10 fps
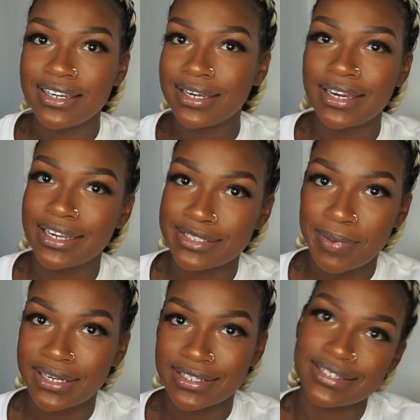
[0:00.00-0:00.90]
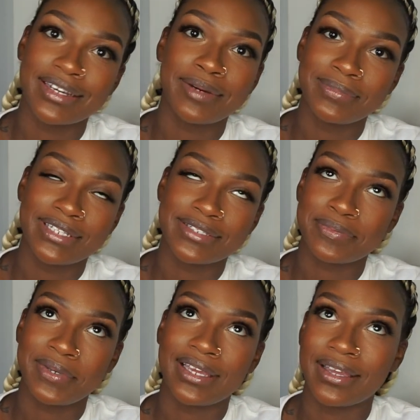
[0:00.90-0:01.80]
didn't expect us to come
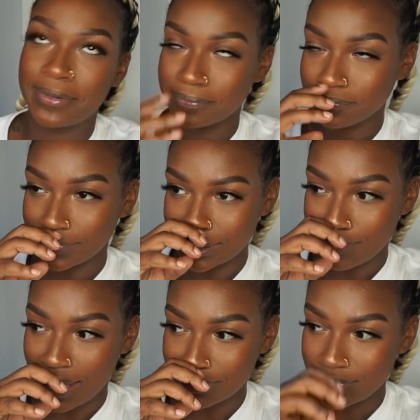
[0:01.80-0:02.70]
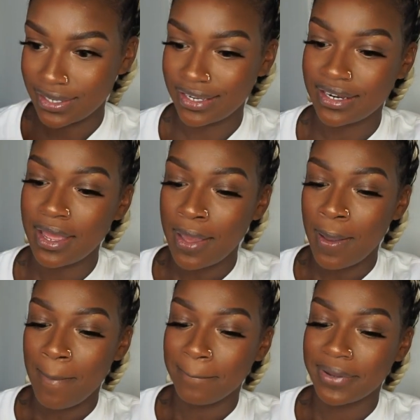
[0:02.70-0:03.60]
this past weekend.
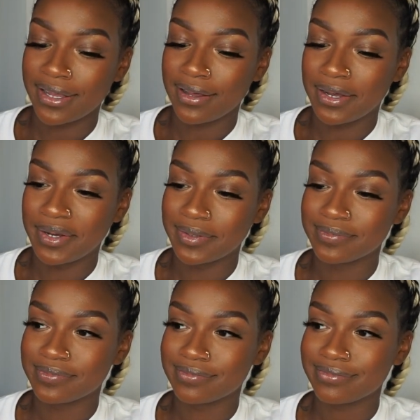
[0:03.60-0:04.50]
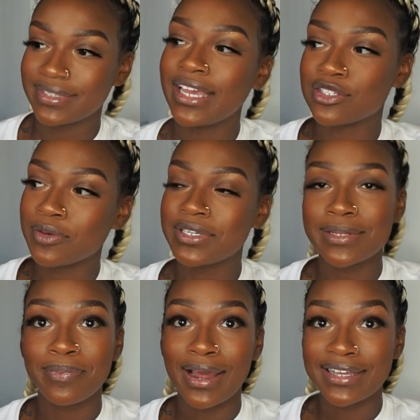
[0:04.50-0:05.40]
But yeah, so we
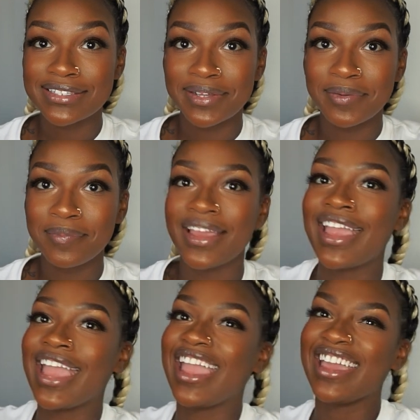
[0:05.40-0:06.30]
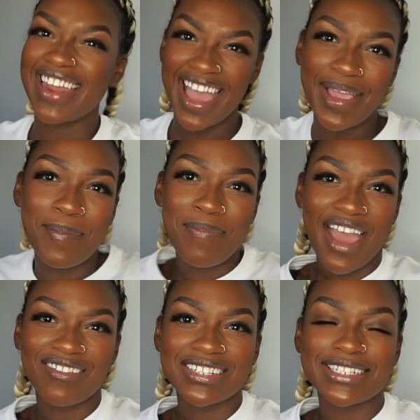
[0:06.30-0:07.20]
surprised him, and I
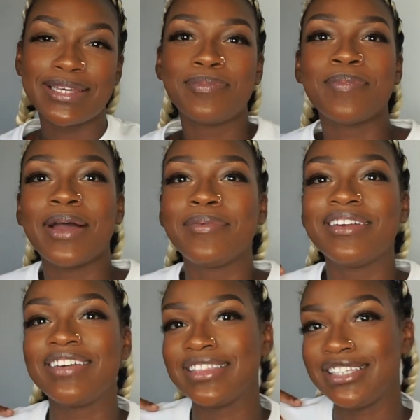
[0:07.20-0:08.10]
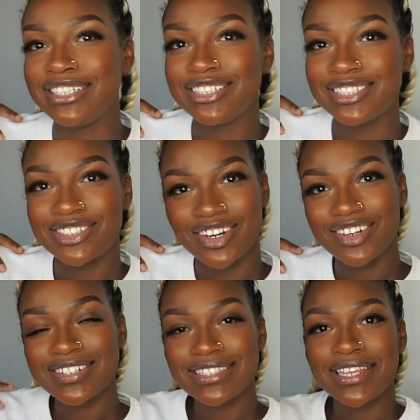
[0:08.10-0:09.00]
embarrassed him by wearing these
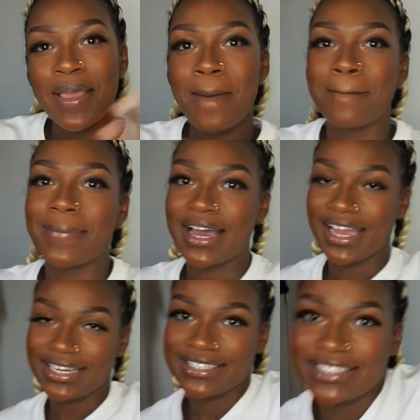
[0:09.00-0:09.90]
shirts. Mine